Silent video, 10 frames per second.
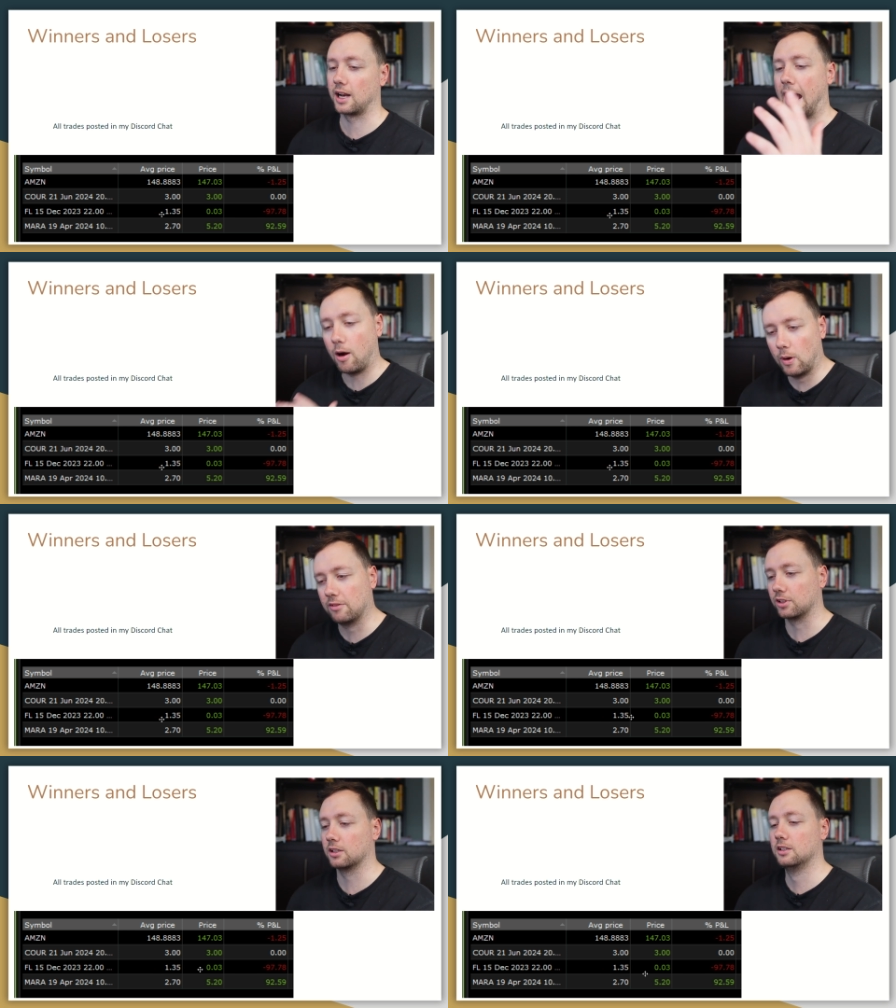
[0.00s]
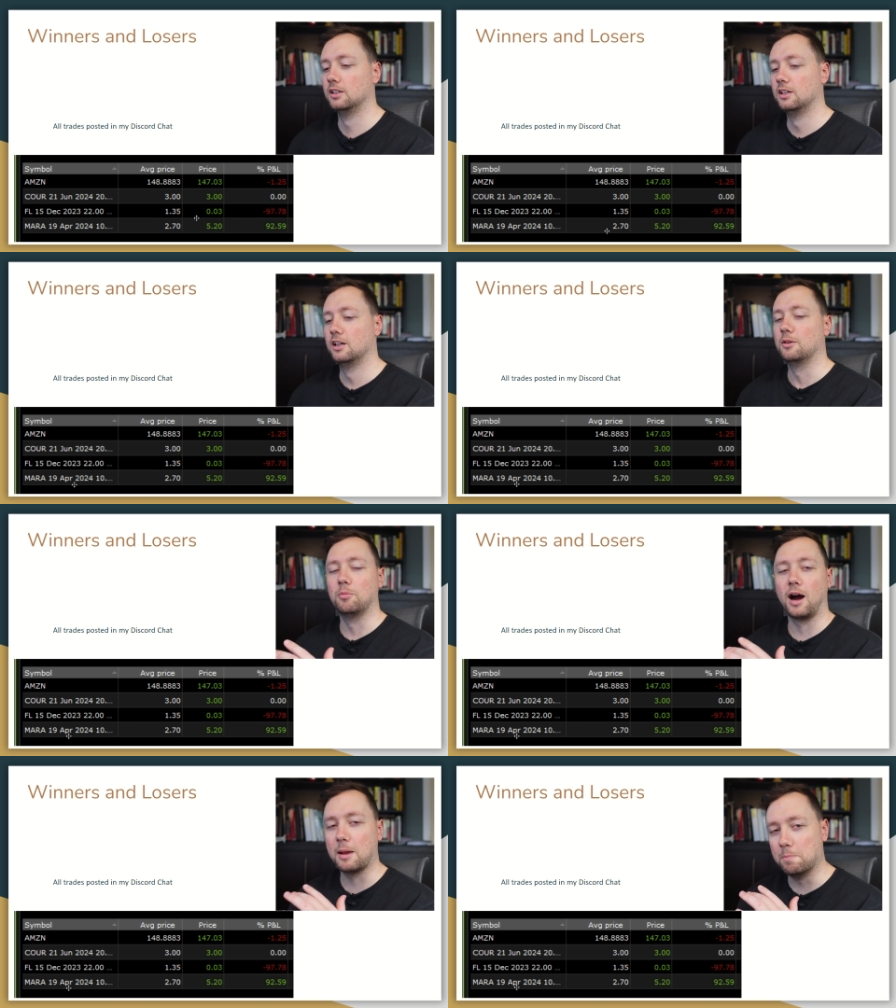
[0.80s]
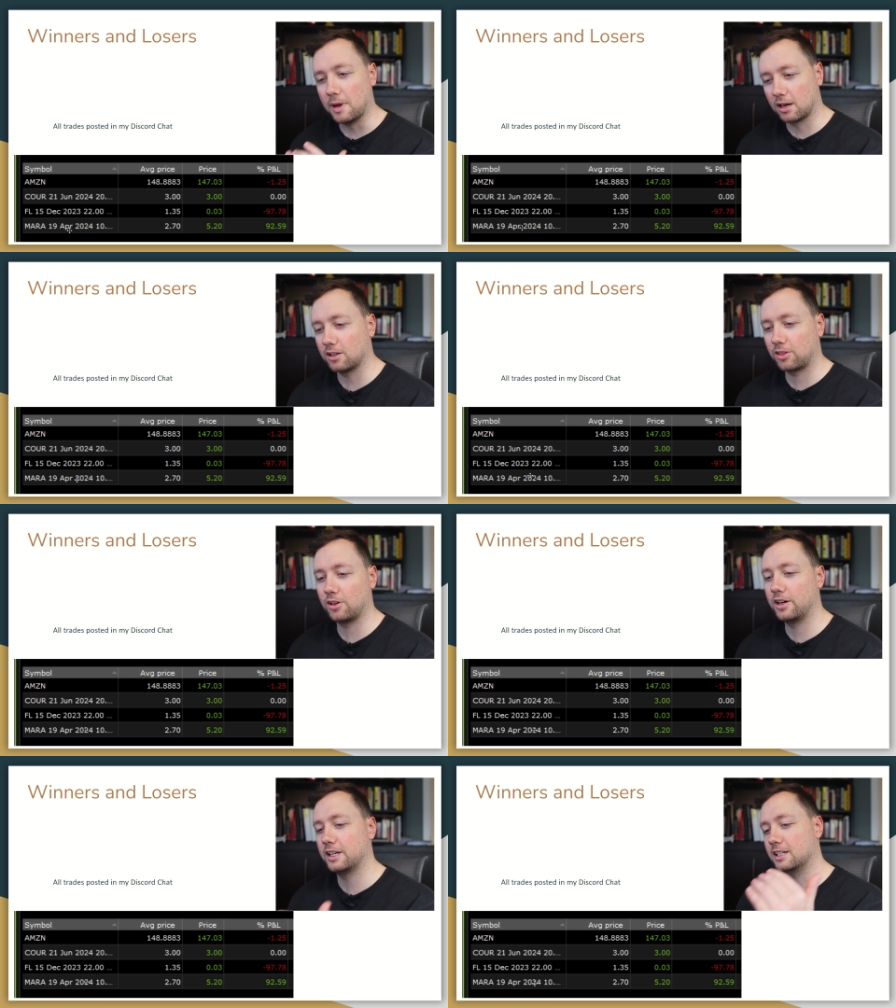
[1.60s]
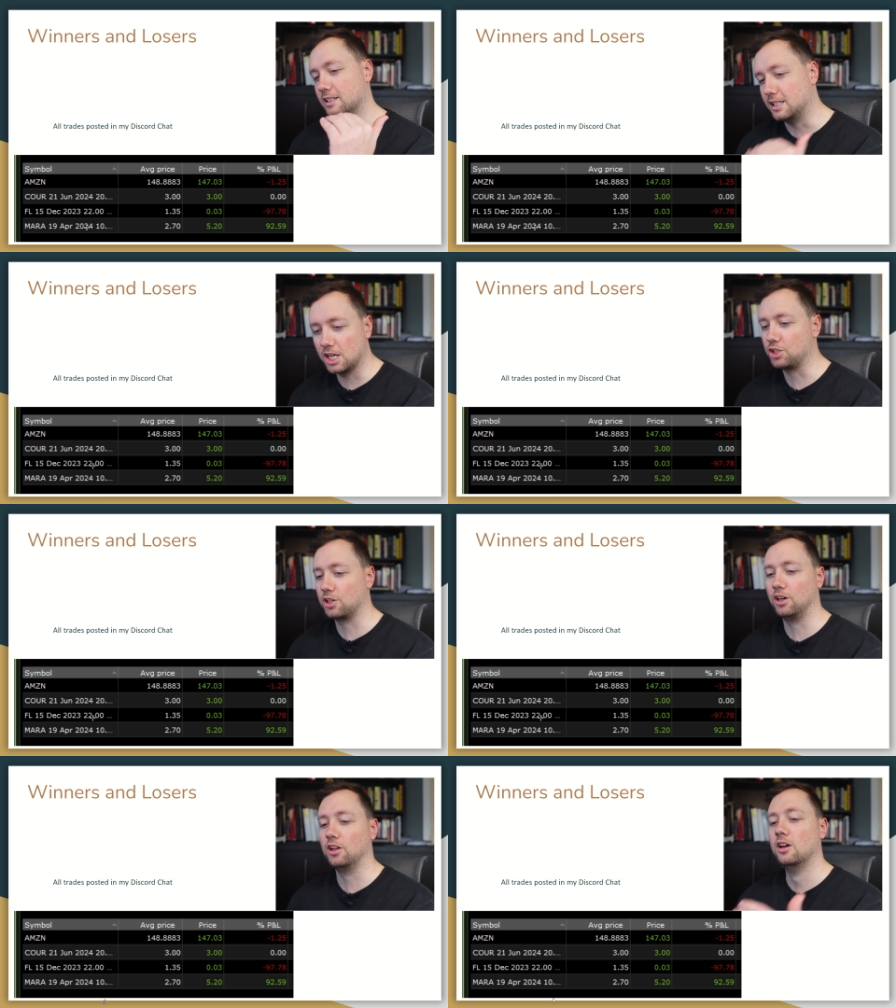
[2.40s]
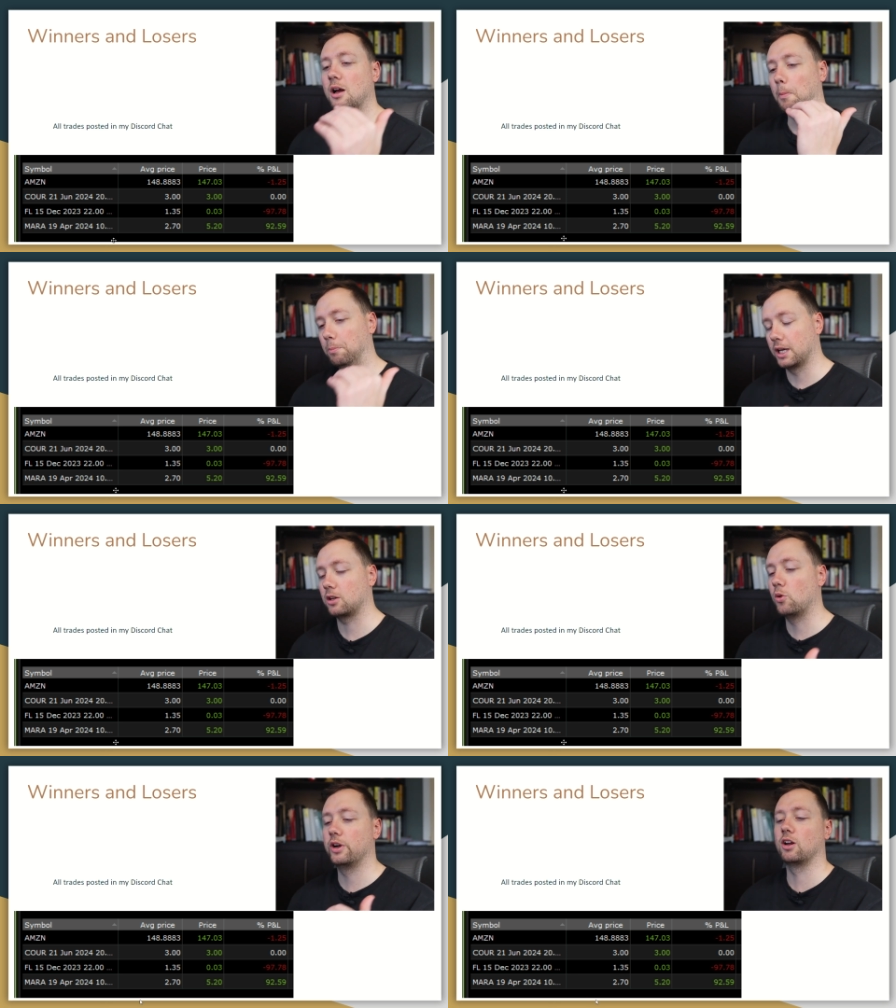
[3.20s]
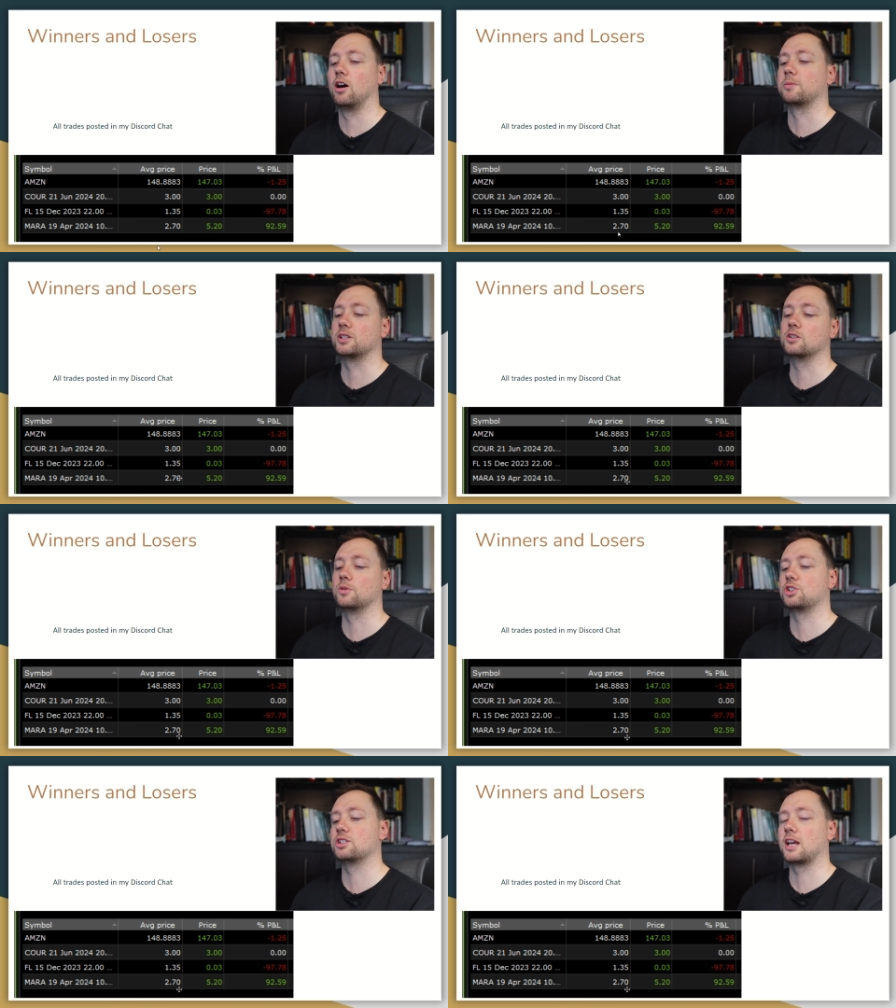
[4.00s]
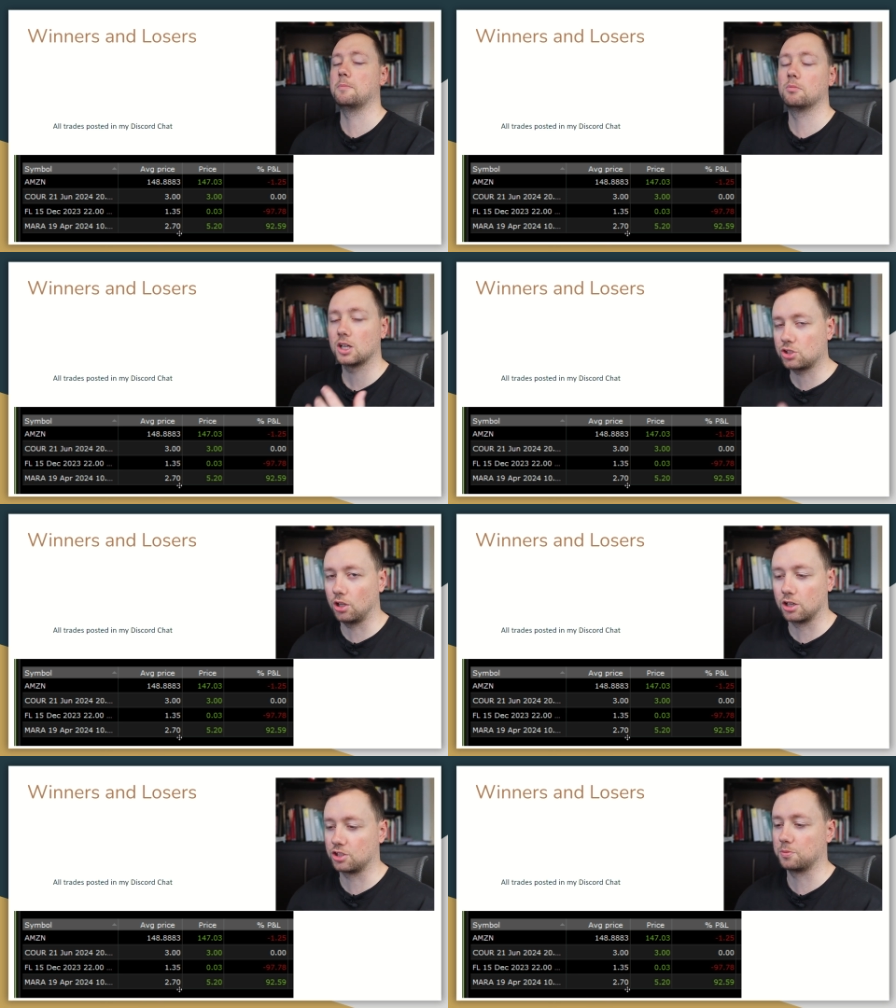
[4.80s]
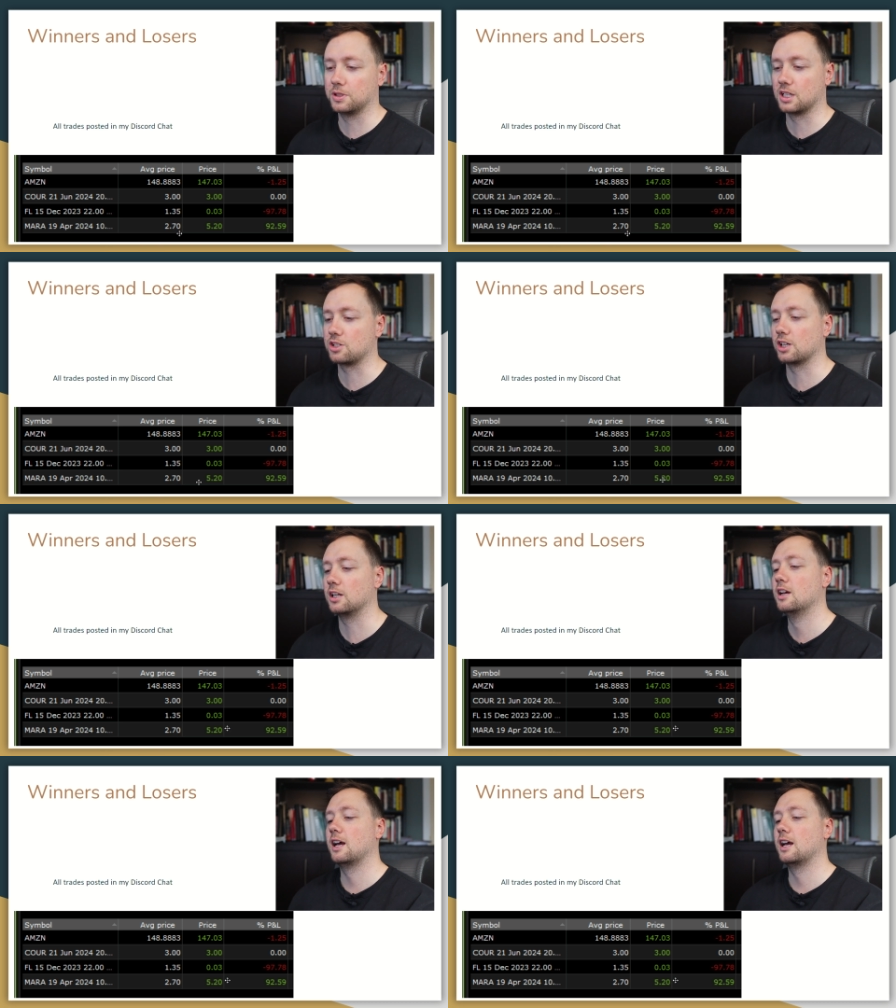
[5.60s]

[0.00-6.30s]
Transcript: However, my Marathon Digital Bitcoin options, which is a much larger position,